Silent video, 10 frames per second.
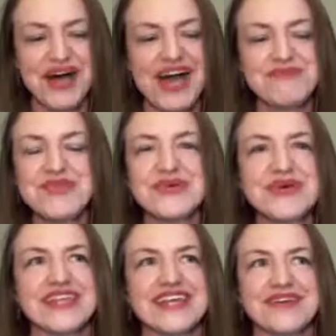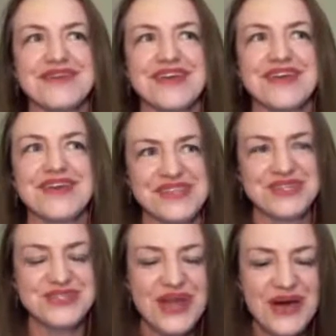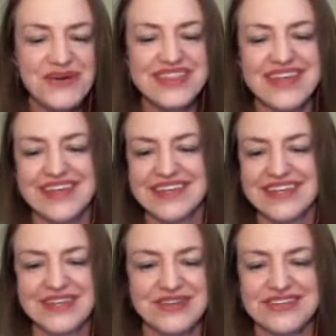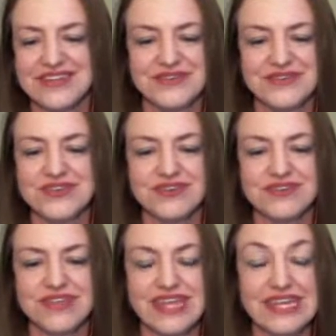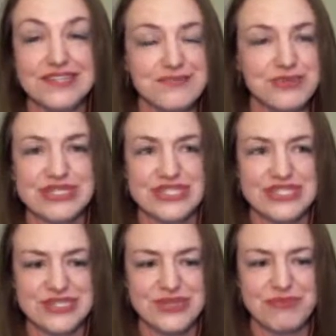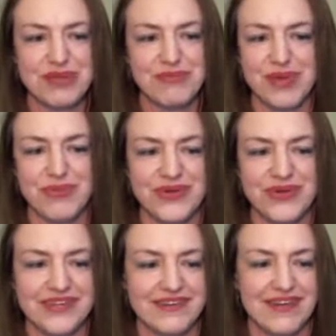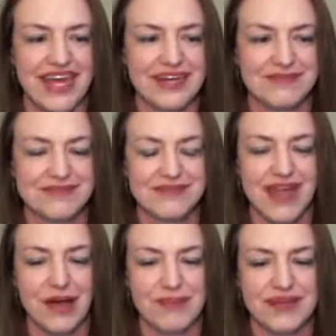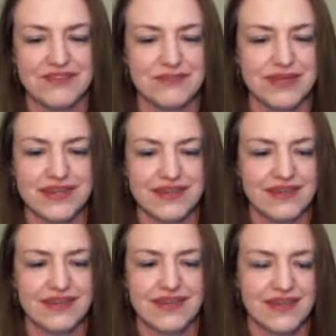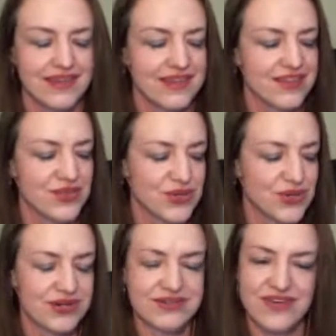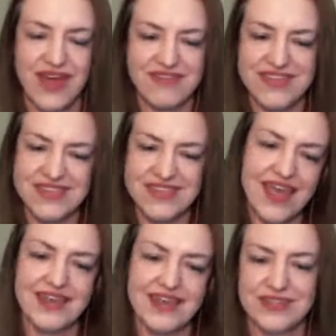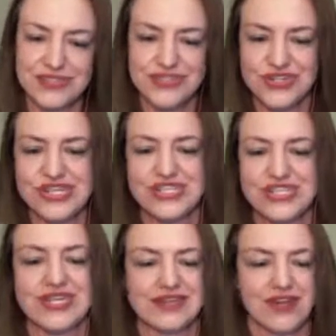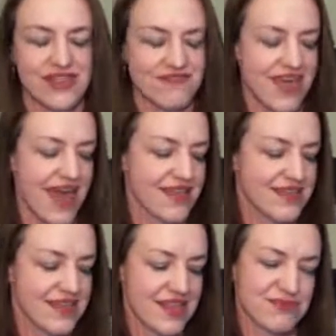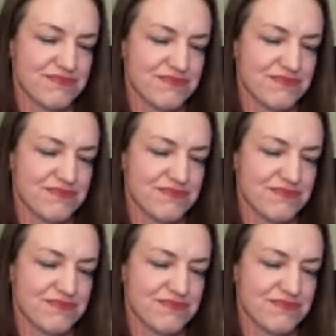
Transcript: I'm so excited that we got you on the show and that you're an inspiration to so many people and helping everybody learn graphic design and illustration and all of that. So